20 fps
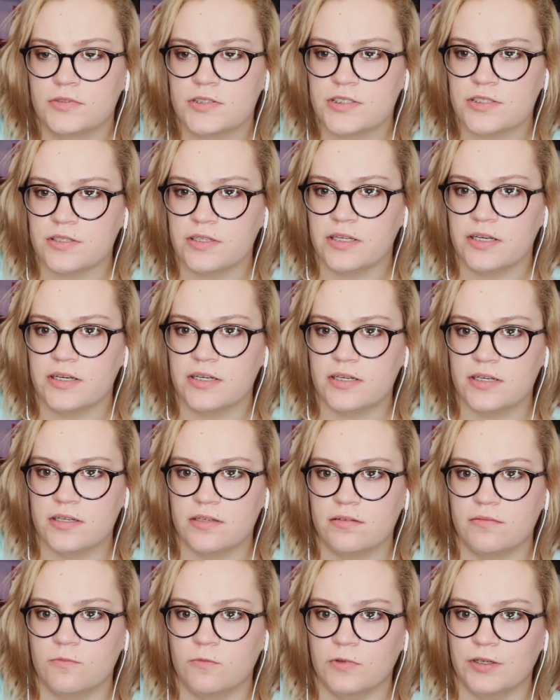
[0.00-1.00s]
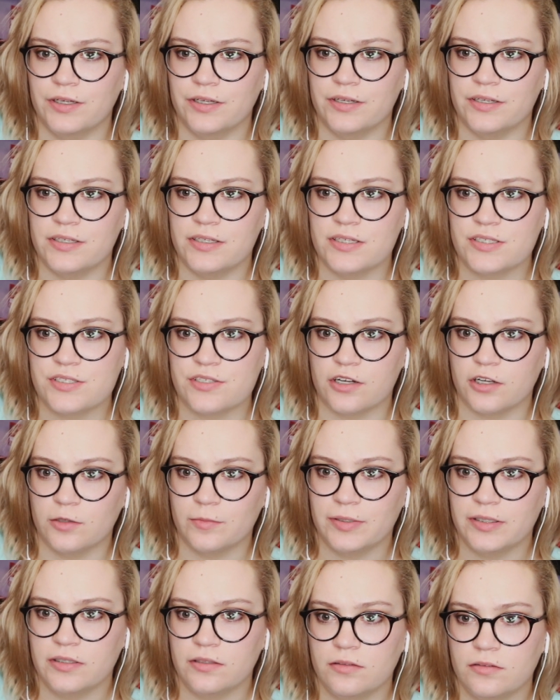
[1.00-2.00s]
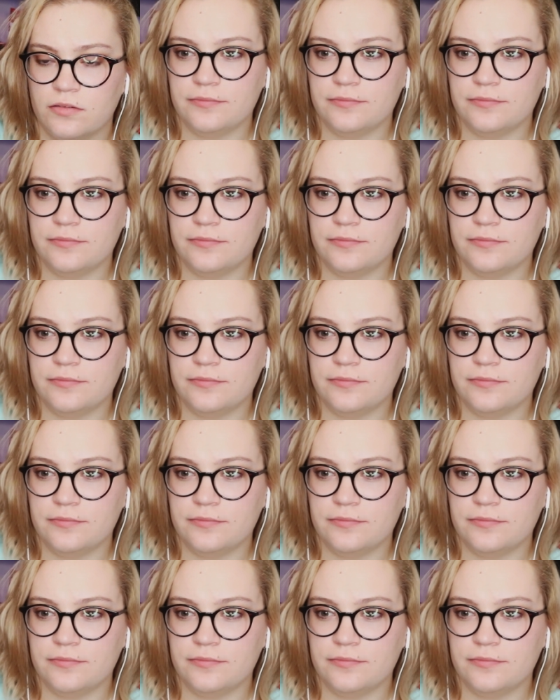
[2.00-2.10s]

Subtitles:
So they need to, disarm it?